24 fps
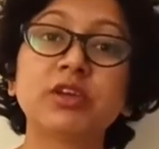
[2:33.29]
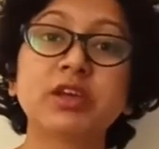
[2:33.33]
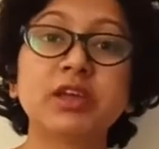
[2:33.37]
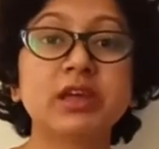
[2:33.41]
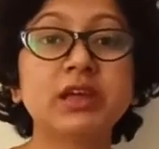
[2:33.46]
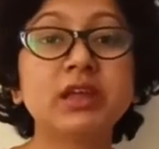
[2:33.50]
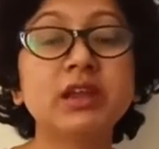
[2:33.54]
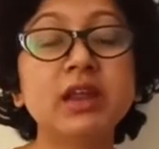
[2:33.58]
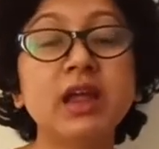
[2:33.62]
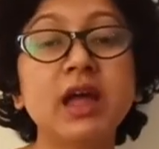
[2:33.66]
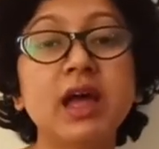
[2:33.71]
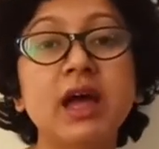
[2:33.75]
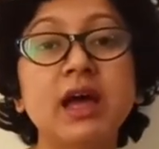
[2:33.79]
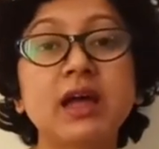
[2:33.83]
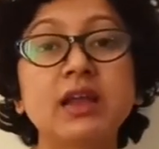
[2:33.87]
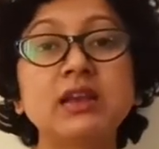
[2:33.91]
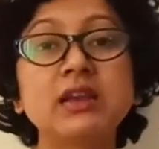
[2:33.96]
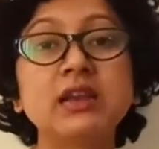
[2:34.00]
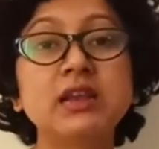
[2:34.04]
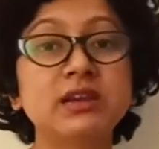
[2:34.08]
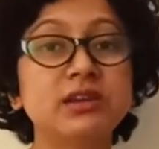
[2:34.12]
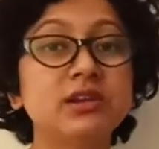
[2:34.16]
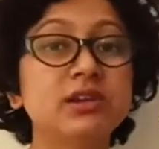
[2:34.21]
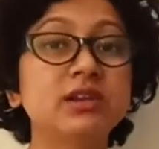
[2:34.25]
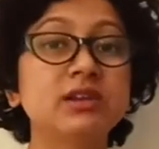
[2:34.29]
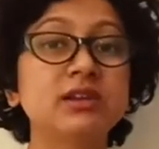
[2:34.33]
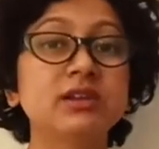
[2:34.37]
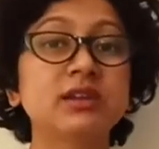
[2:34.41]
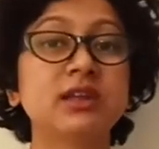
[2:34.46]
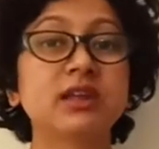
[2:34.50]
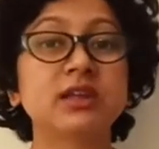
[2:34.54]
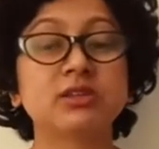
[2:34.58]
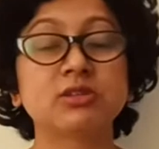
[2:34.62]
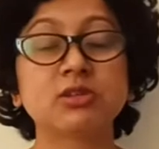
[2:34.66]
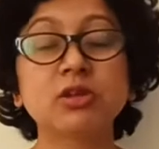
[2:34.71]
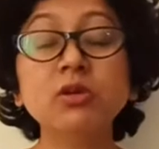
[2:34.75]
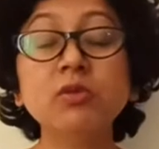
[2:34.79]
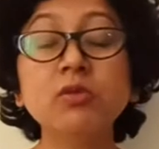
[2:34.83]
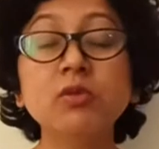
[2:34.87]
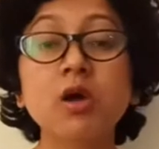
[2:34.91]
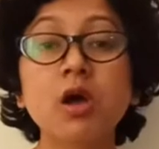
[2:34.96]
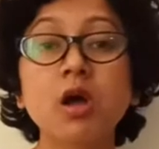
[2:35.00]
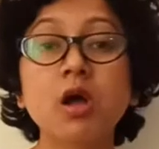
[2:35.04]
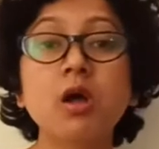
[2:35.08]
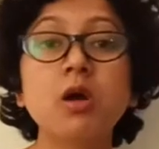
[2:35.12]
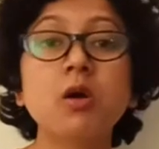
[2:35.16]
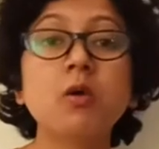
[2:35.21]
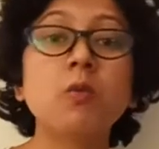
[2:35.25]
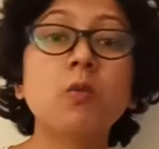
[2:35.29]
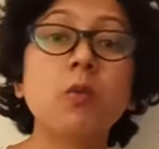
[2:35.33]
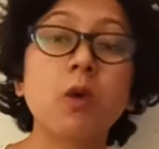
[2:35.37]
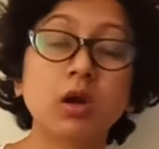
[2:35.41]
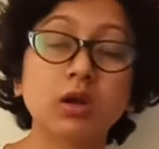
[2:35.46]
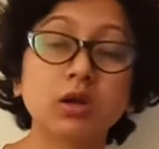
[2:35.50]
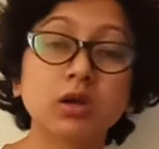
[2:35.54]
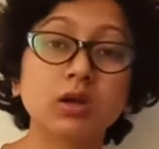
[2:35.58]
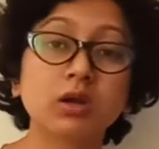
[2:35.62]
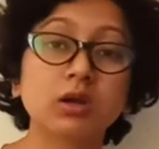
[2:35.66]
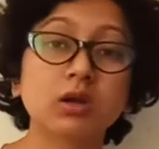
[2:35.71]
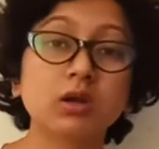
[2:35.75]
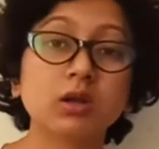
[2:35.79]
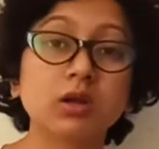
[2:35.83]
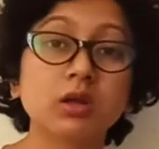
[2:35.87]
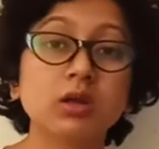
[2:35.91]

air and later in case of water.